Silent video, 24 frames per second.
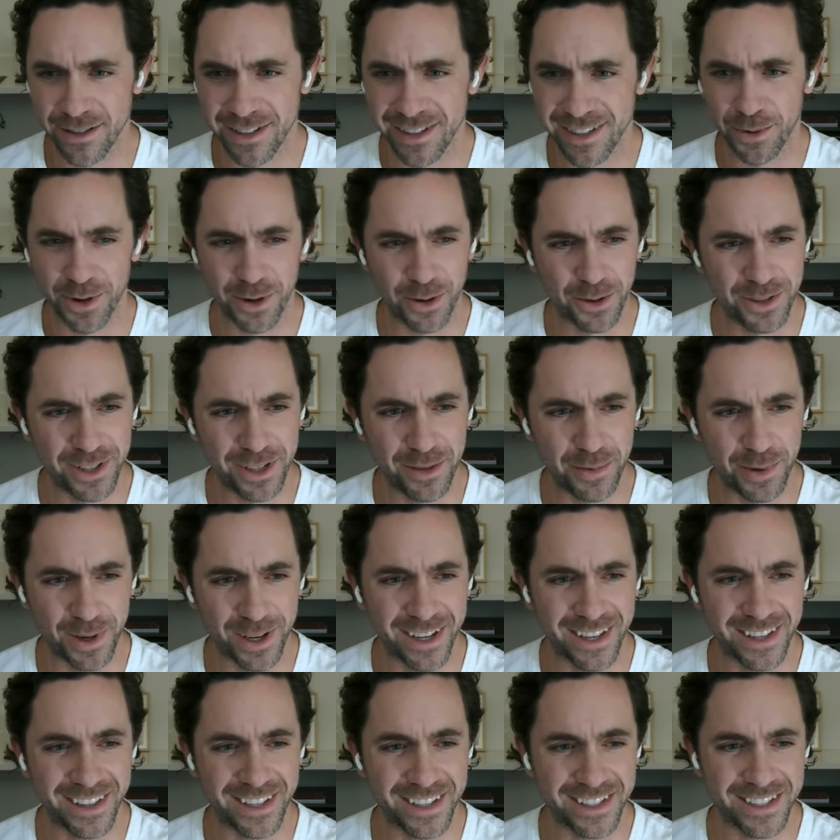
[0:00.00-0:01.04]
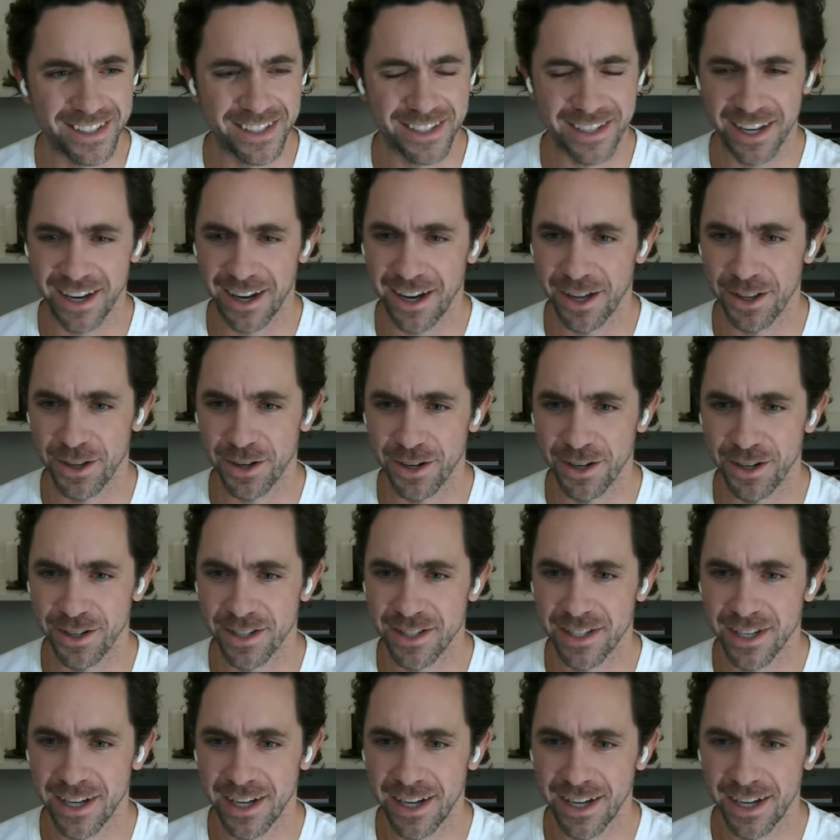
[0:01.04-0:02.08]
we're only bringing this to
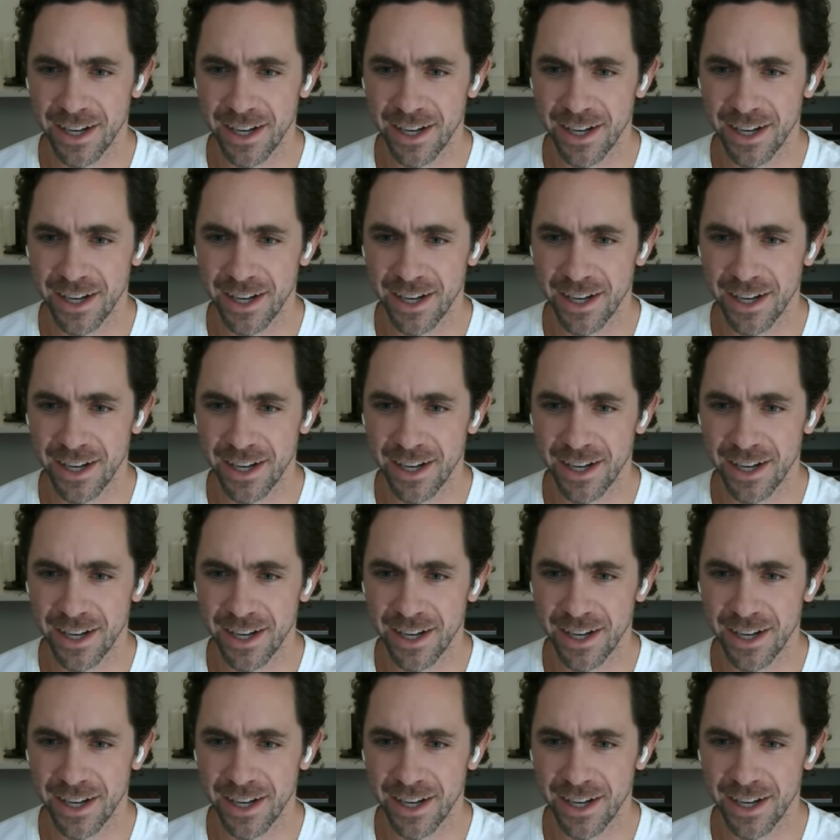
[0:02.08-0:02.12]
others.